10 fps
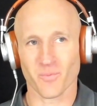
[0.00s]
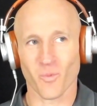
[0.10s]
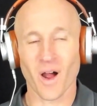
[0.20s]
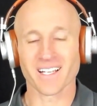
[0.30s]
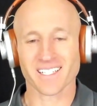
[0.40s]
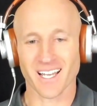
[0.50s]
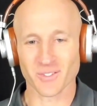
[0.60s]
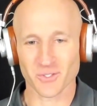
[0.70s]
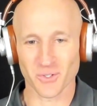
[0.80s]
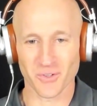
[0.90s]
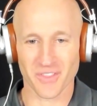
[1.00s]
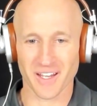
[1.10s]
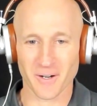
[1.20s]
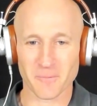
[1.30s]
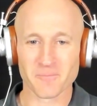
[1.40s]
wise counsel
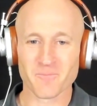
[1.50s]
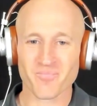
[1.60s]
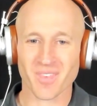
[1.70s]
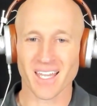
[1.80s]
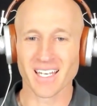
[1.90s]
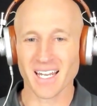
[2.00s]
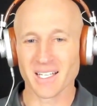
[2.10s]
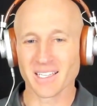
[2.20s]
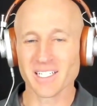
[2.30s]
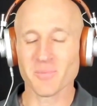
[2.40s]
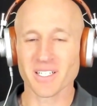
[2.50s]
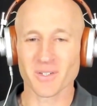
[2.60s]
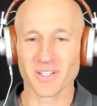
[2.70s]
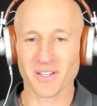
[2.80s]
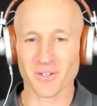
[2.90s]
there. And it leads me
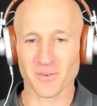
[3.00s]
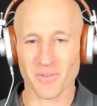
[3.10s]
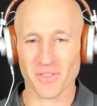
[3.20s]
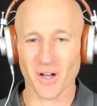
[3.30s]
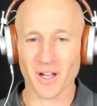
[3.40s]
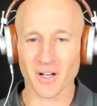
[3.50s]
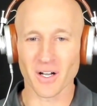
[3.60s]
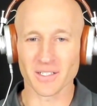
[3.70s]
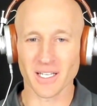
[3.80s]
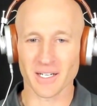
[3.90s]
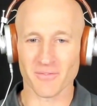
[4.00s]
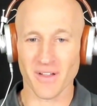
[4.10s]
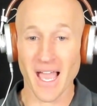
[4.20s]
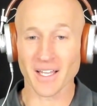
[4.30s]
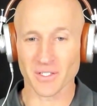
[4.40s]
to another thought on like
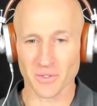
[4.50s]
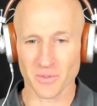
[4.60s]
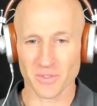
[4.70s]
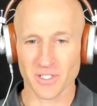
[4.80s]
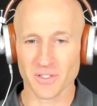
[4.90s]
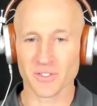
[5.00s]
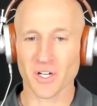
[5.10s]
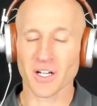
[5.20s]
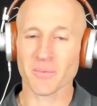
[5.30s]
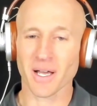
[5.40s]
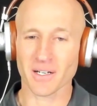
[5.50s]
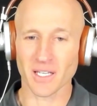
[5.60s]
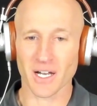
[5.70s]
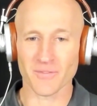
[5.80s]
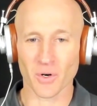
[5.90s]
value. You talk about a
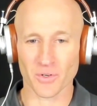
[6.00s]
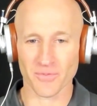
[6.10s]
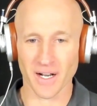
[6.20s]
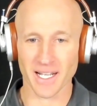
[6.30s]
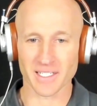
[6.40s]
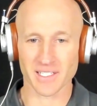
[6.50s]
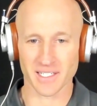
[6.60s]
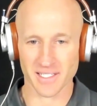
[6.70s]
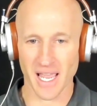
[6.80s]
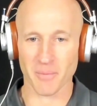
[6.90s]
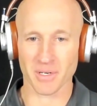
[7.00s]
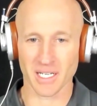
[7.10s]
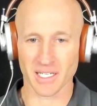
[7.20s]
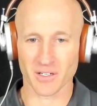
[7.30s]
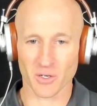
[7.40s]
lot of owner financings
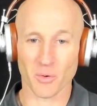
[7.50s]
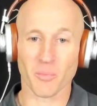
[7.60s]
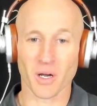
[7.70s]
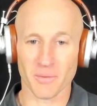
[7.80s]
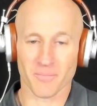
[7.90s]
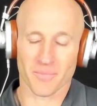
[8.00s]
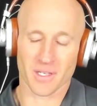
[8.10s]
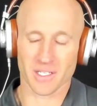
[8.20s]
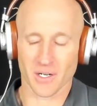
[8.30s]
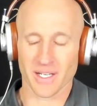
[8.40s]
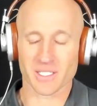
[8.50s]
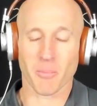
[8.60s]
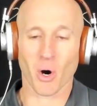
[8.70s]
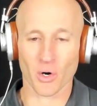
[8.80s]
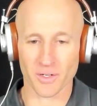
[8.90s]
happening or, as
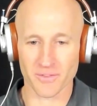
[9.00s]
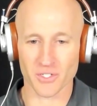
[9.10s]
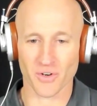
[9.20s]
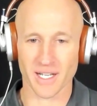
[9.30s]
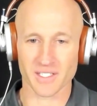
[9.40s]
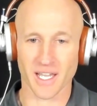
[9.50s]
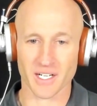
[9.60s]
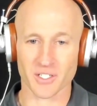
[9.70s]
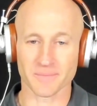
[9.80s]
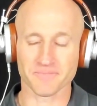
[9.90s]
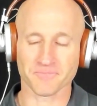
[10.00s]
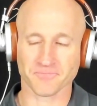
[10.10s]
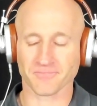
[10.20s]
a part of the transaction.